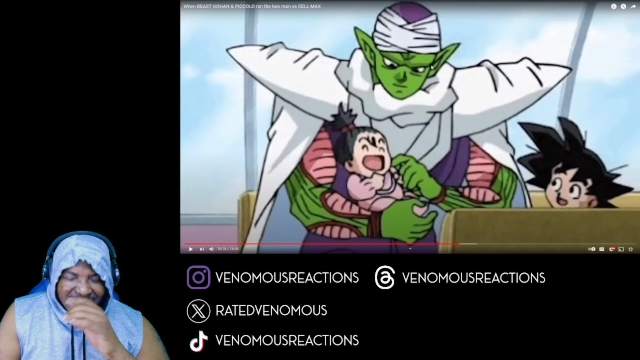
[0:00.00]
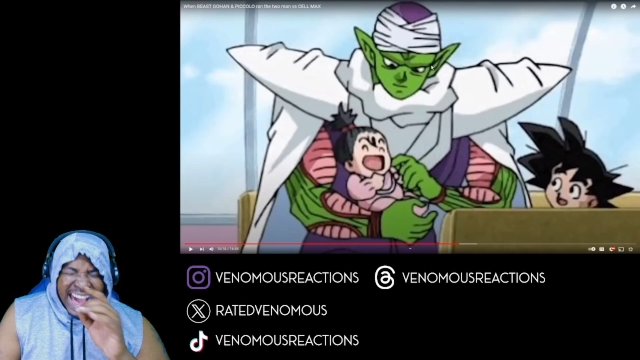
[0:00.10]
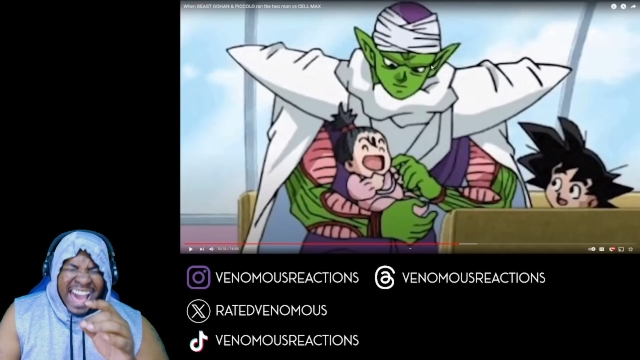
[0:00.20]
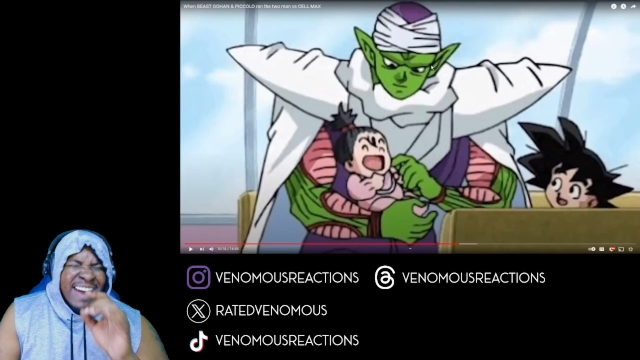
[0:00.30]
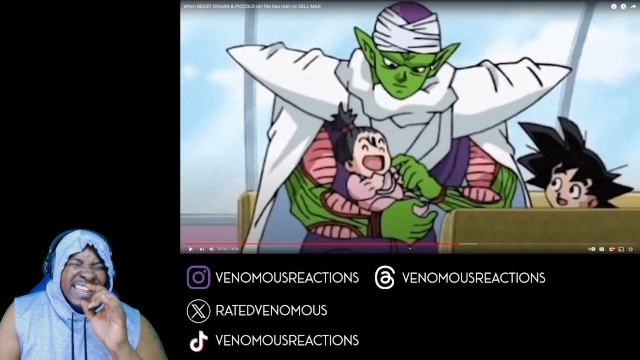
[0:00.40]

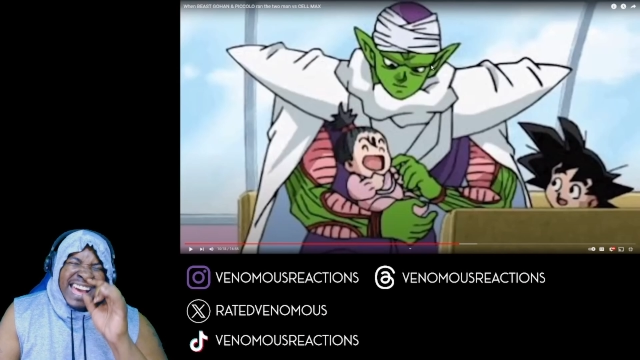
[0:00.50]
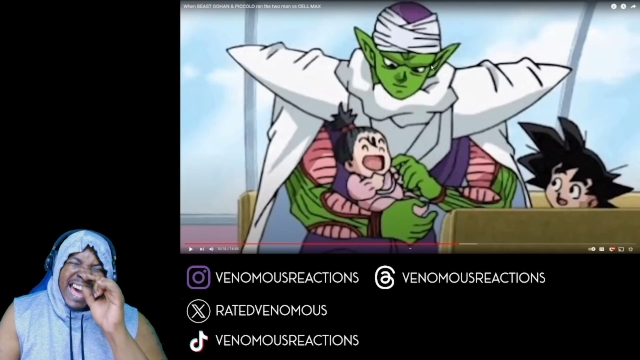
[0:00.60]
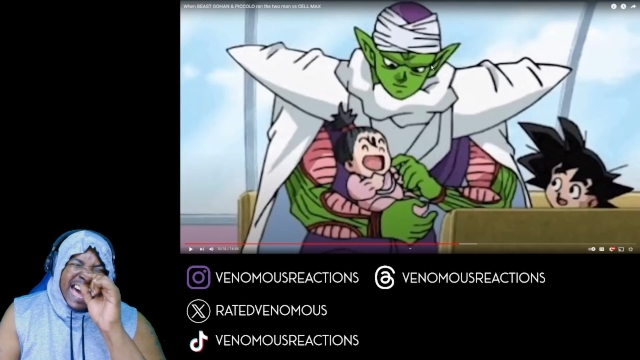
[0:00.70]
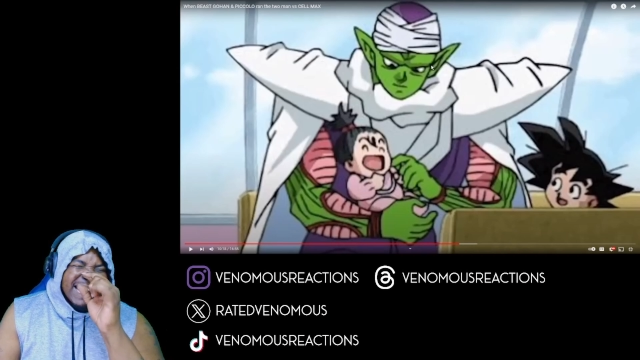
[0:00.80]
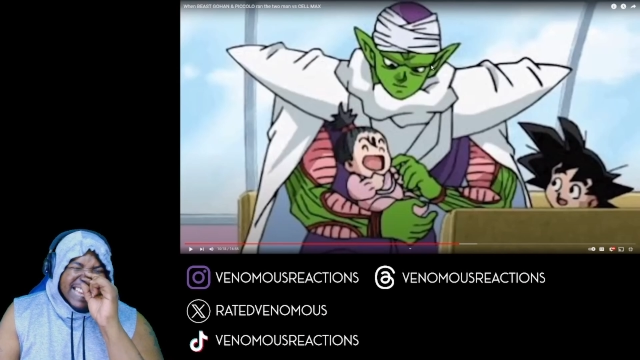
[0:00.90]
I
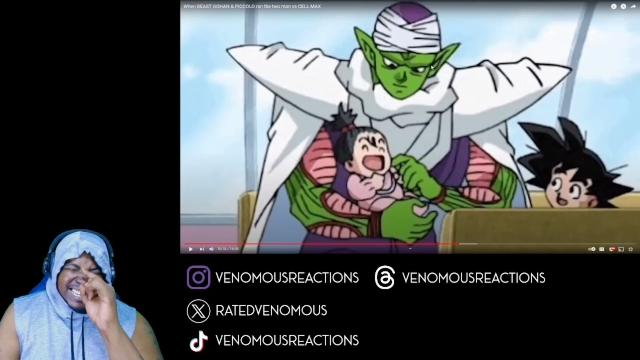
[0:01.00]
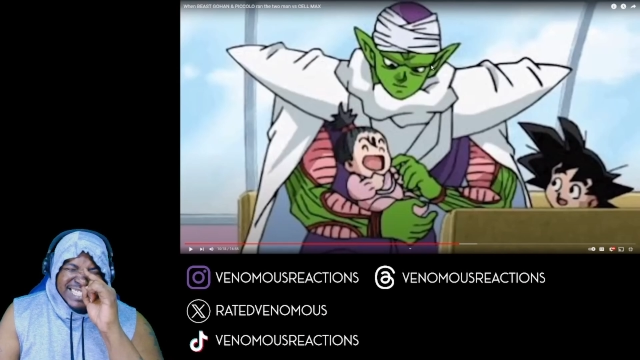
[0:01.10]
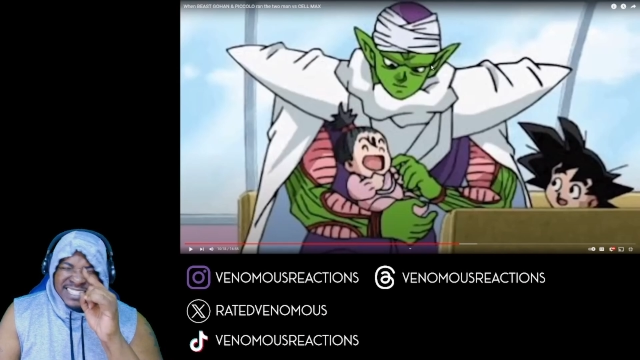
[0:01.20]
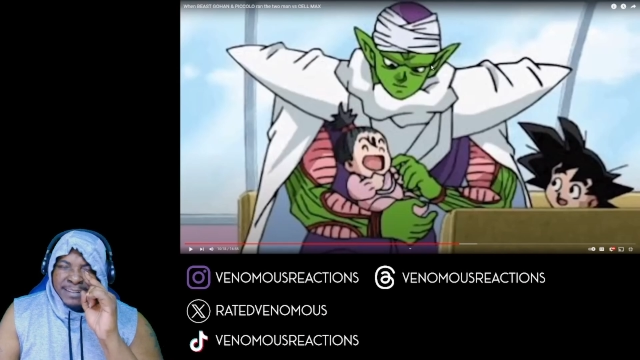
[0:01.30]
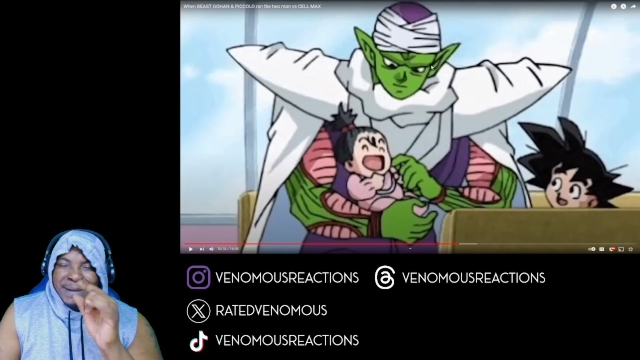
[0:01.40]
I, I
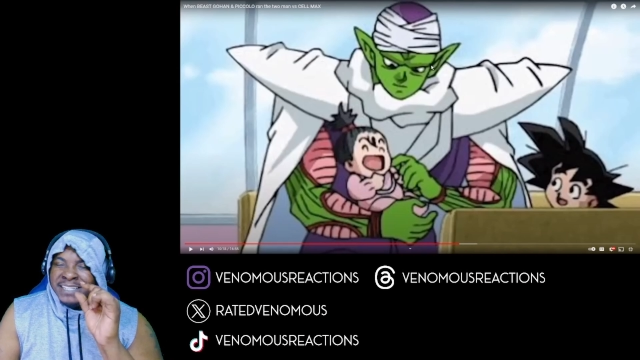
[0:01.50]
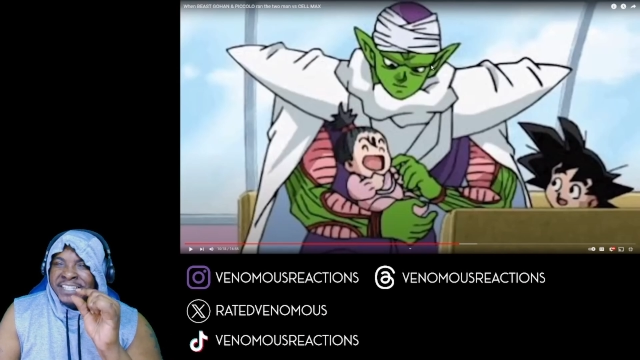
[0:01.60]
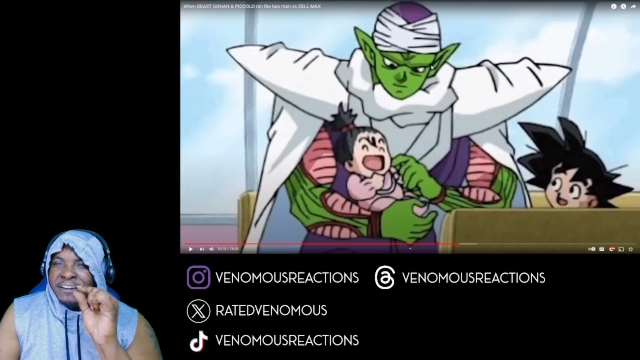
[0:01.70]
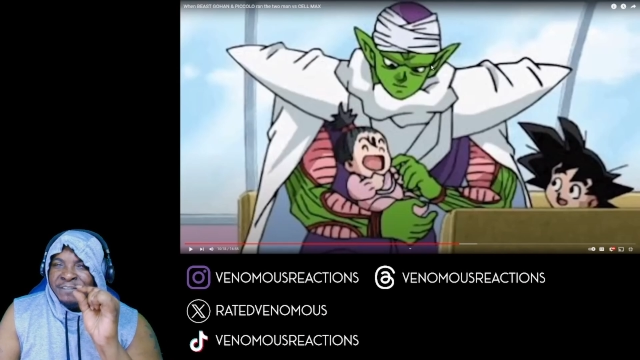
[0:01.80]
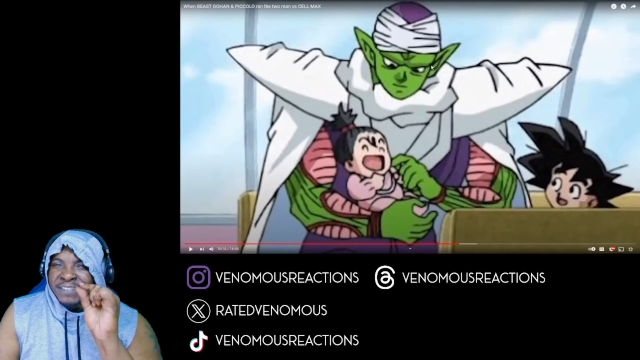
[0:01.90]
said to myself